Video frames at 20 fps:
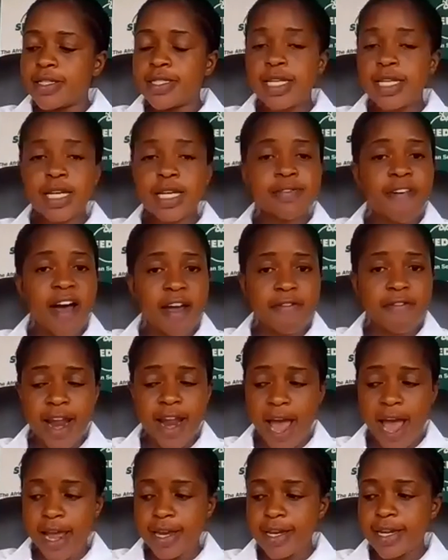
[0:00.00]

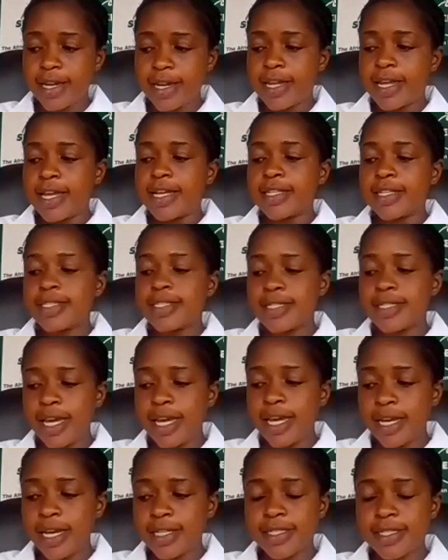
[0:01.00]
659
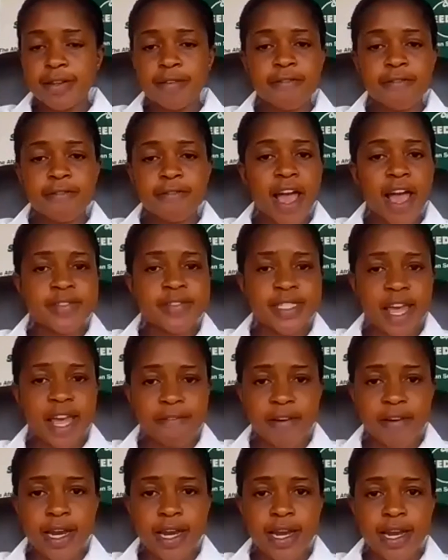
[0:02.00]

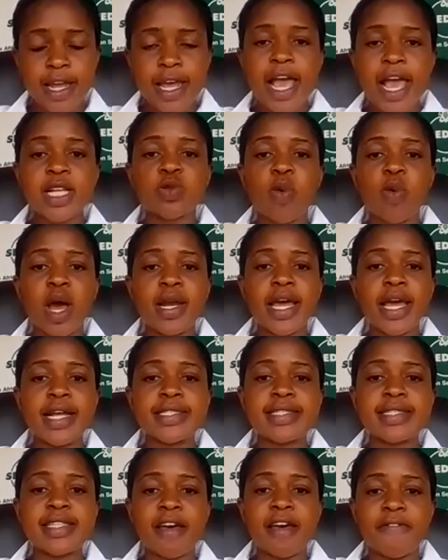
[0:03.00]
657 as well
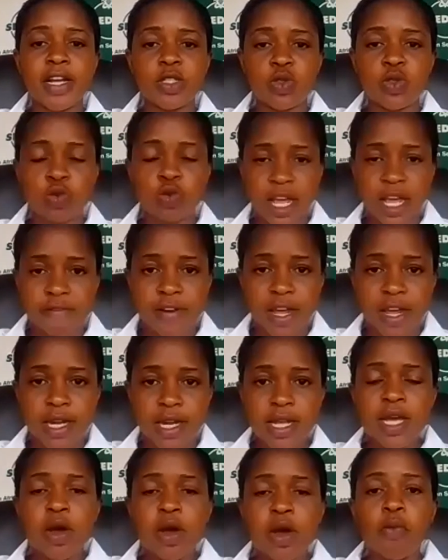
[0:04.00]
as
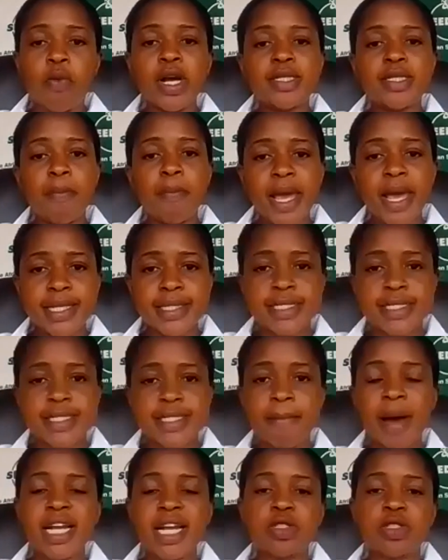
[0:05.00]
727, which means
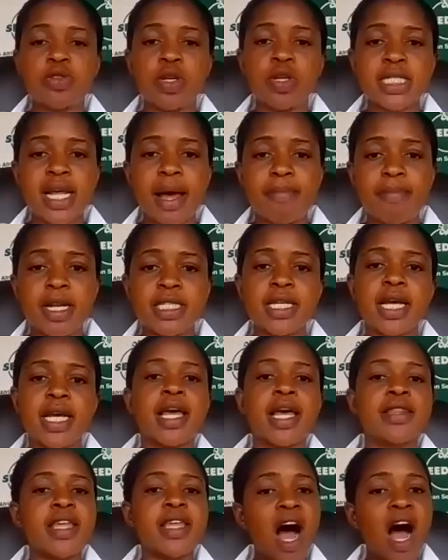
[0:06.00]
they managed to establish
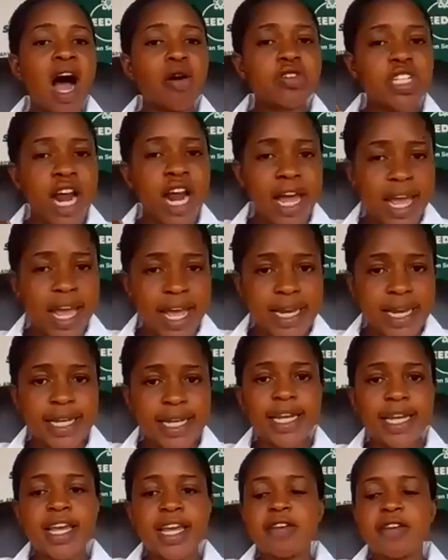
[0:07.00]
the ultra
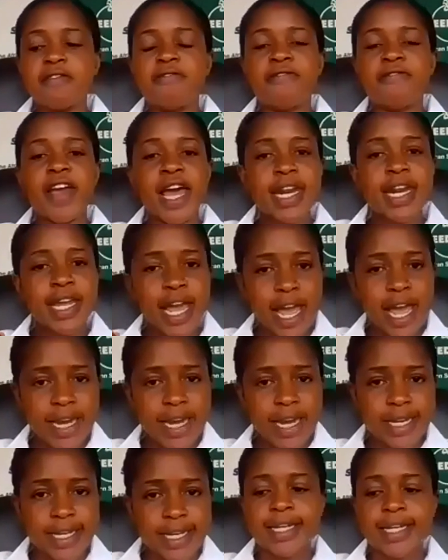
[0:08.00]
early, very
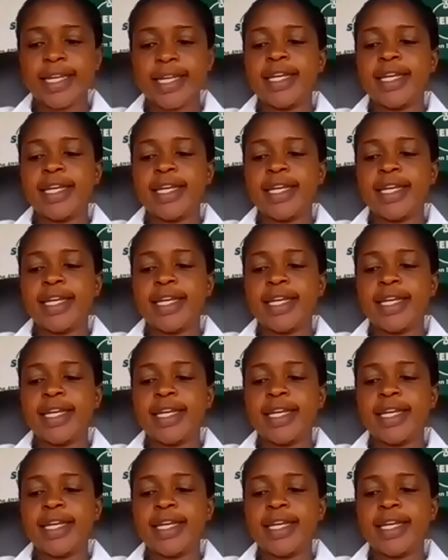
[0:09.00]
early,